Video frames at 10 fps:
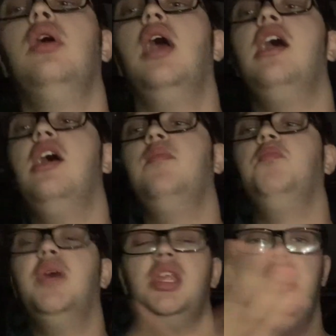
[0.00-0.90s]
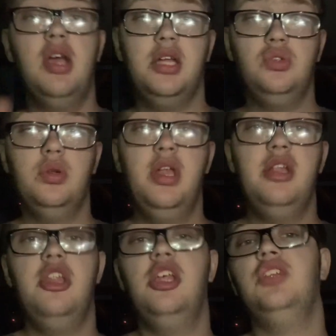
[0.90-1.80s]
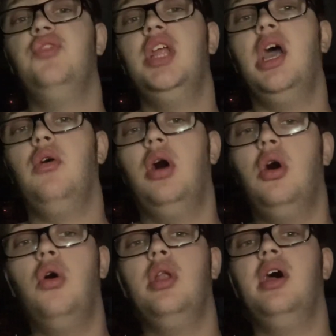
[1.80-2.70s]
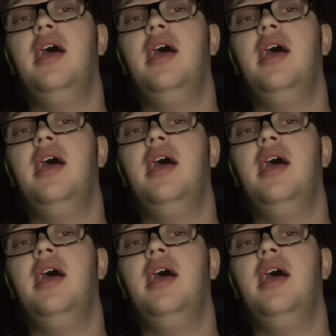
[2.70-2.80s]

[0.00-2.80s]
Um, but you guys will get this video on